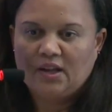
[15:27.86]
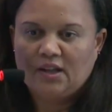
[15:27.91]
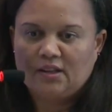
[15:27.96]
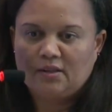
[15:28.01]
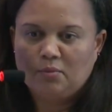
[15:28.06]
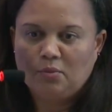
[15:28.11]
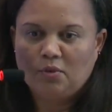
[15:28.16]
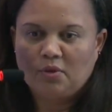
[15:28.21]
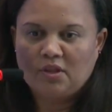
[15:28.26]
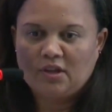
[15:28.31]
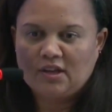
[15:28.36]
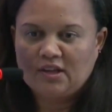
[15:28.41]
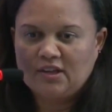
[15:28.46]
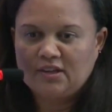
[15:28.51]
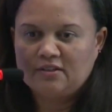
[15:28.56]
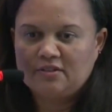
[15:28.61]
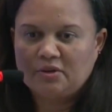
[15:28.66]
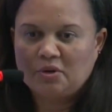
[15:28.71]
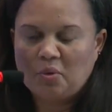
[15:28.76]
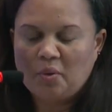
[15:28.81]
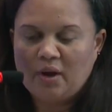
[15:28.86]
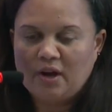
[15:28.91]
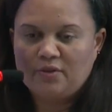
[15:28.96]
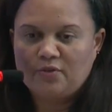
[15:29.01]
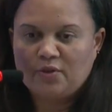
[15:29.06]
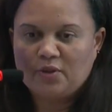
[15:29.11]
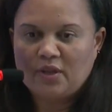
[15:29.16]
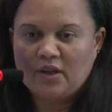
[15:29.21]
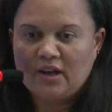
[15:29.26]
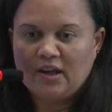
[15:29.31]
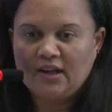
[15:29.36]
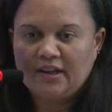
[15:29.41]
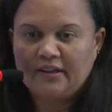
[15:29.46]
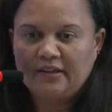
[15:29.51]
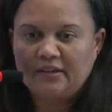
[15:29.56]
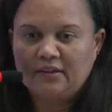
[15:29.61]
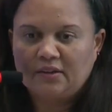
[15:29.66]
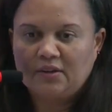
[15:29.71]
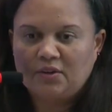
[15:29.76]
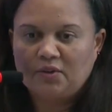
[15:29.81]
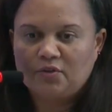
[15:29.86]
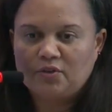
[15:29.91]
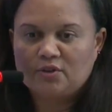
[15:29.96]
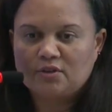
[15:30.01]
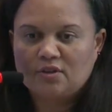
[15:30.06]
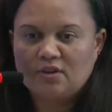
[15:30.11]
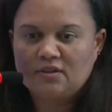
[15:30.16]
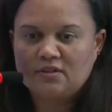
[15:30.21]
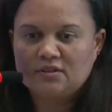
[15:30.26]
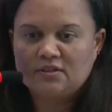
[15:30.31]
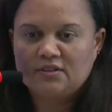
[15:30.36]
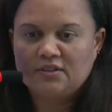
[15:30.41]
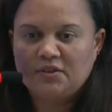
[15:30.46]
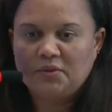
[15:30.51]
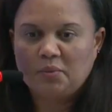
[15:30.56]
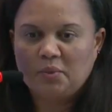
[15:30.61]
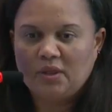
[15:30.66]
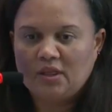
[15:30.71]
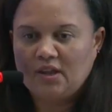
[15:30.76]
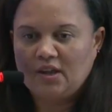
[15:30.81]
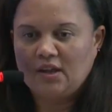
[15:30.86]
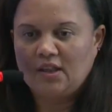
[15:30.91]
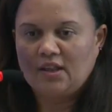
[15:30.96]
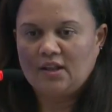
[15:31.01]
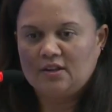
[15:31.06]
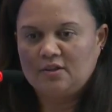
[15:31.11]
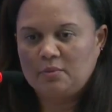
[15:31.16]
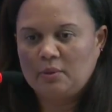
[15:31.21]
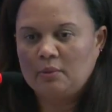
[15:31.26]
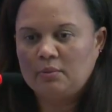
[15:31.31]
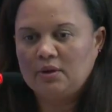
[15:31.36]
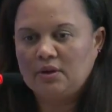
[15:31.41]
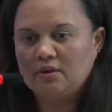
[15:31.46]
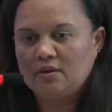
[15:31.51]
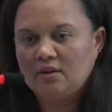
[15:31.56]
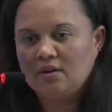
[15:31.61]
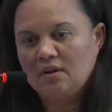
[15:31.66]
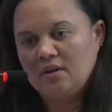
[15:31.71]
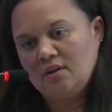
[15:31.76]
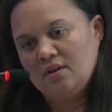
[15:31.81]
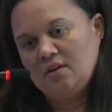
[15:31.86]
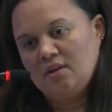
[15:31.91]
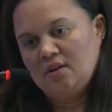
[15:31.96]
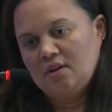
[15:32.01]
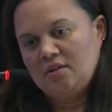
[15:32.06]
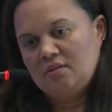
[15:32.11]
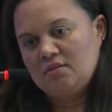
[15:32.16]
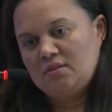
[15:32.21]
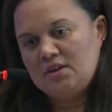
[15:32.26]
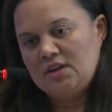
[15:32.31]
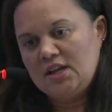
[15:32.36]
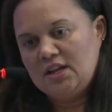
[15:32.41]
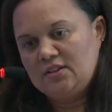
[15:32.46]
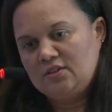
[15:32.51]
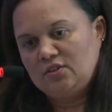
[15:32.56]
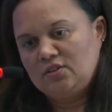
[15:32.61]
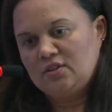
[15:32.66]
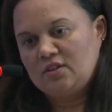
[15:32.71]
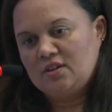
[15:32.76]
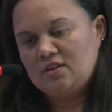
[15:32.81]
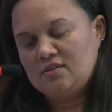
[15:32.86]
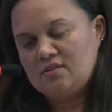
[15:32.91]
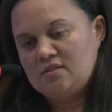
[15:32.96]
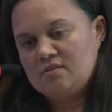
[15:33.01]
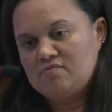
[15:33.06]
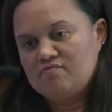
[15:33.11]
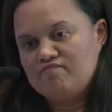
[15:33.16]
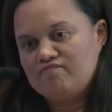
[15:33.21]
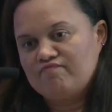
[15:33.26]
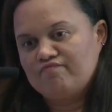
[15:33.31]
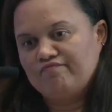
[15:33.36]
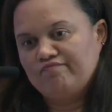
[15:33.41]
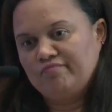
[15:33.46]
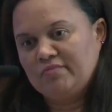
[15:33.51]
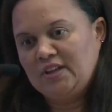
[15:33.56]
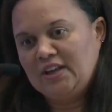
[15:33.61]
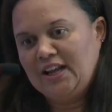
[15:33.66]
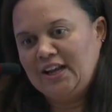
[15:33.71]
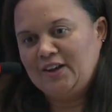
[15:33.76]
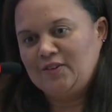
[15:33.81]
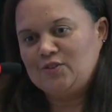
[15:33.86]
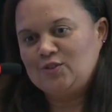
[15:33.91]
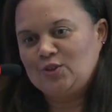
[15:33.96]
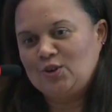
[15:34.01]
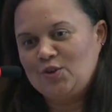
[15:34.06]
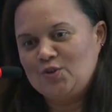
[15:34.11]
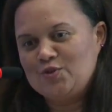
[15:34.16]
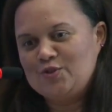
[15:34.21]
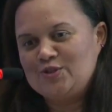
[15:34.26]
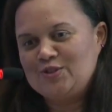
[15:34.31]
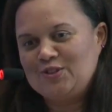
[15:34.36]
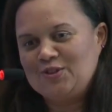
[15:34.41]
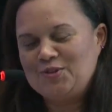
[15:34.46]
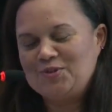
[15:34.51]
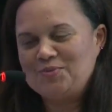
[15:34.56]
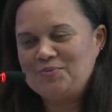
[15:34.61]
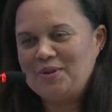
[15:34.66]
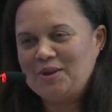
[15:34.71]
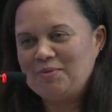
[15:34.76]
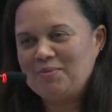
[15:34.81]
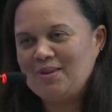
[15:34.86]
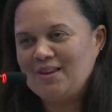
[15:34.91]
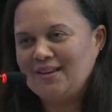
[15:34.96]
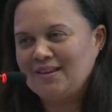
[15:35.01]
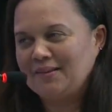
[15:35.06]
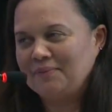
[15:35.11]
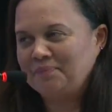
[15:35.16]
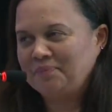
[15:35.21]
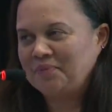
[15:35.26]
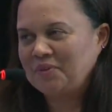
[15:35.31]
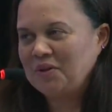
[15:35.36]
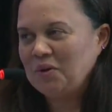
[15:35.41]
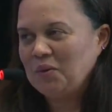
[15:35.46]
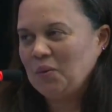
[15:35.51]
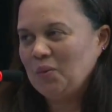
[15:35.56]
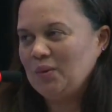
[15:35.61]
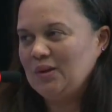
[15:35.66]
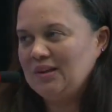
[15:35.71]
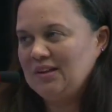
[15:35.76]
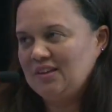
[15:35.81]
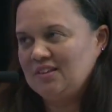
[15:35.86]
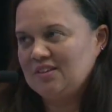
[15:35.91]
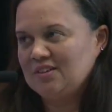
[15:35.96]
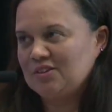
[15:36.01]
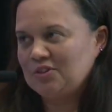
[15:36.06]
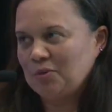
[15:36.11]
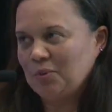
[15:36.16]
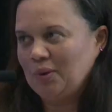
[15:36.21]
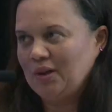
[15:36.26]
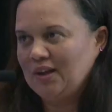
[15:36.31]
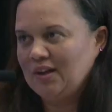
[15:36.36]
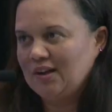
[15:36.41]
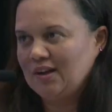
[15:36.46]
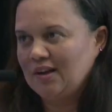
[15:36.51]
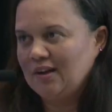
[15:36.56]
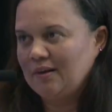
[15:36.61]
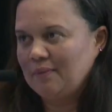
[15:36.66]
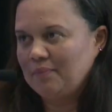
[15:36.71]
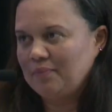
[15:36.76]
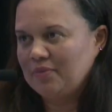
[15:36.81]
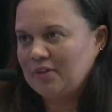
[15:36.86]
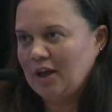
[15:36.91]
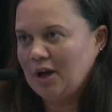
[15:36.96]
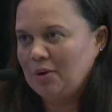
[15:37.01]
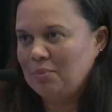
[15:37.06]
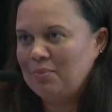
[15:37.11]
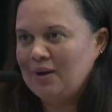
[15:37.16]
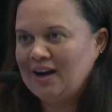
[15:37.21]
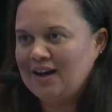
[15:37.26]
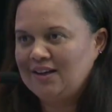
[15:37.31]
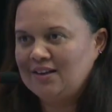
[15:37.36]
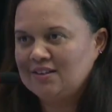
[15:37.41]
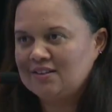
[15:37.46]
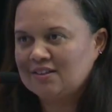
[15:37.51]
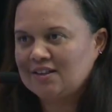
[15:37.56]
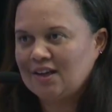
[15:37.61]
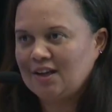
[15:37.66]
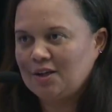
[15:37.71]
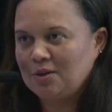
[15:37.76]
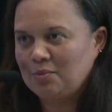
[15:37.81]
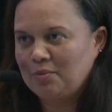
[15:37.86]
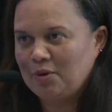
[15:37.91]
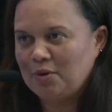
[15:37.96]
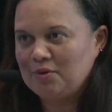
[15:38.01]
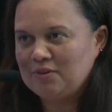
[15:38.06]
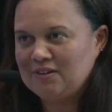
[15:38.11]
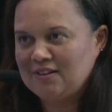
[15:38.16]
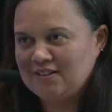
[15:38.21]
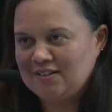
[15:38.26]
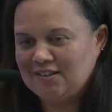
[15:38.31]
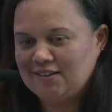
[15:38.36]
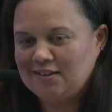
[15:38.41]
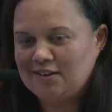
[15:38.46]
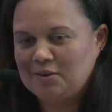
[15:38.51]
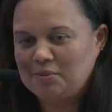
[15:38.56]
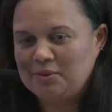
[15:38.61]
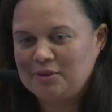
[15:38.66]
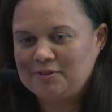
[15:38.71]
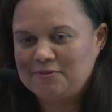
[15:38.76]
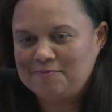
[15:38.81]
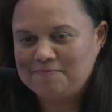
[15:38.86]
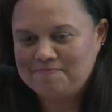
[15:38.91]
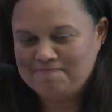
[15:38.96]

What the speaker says: The more thickness required for the higher viscosity, we think that's probably related to the lack of solvency, or maybe we need to tweak our pilot scale process a little bit.